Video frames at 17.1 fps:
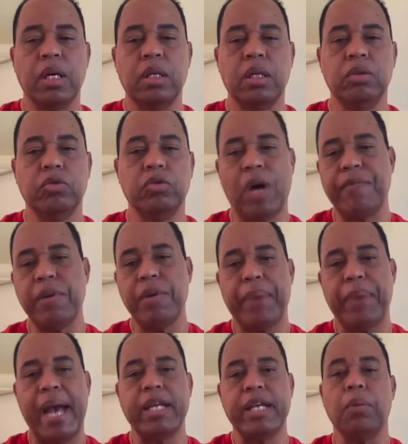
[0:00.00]
driving
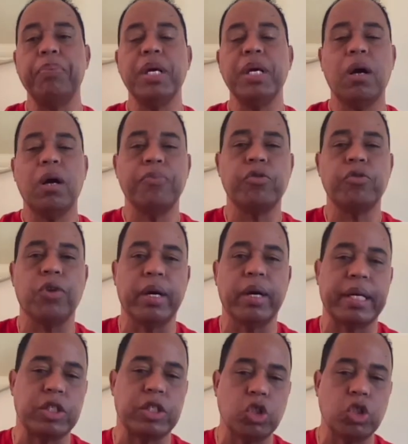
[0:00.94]
by in a pickup
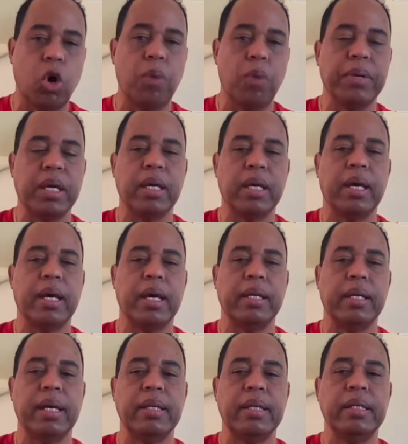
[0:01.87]
truck and saw me,
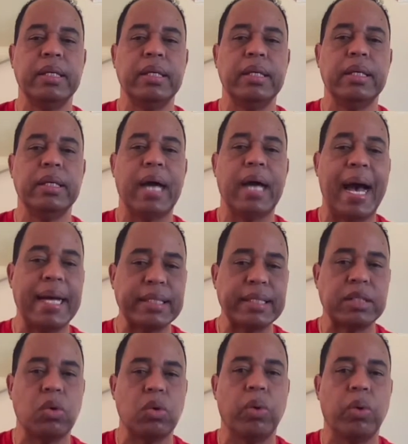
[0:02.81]
and then he
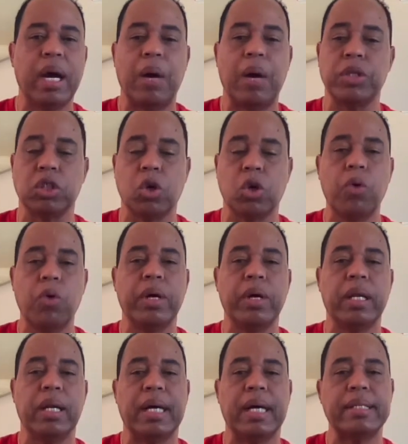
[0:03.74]
asked where I was
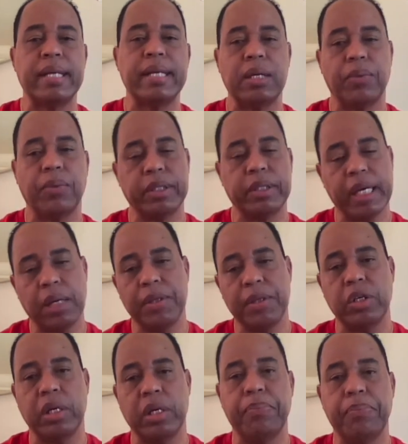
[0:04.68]
going, and I said they were taking me
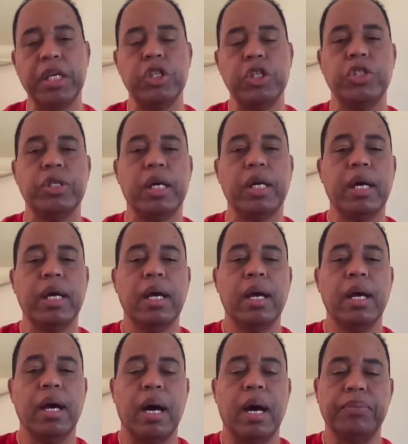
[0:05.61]
to the beach.
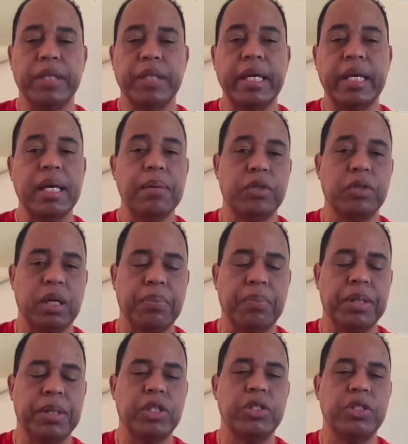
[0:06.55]
I'm taking him to the
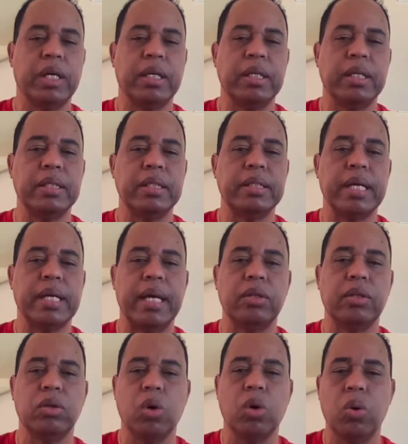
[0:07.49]
beach, and he
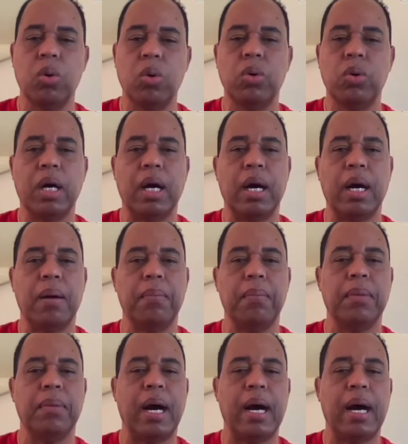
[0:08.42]
said, no,
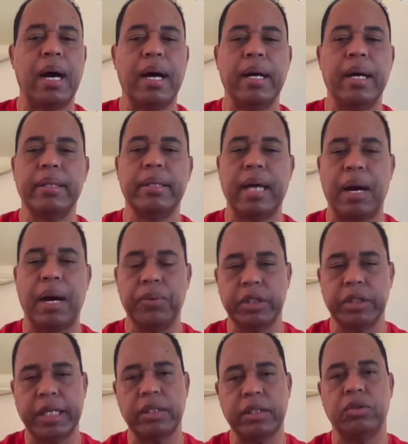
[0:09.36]
I will
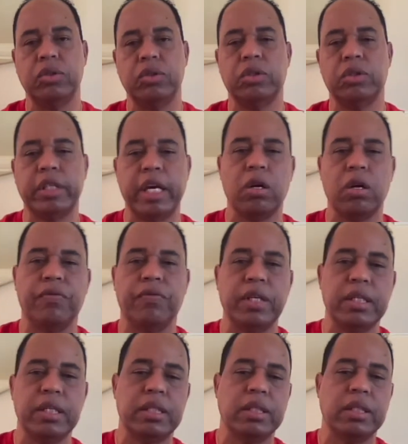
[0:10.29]
take care of
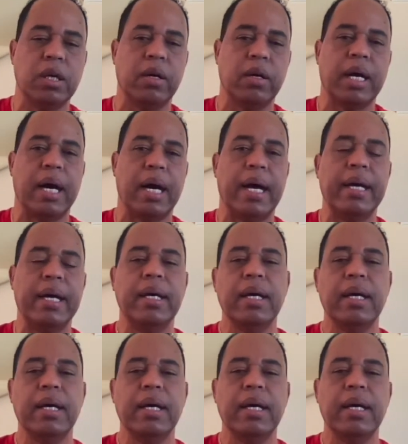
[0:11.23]
this young guy.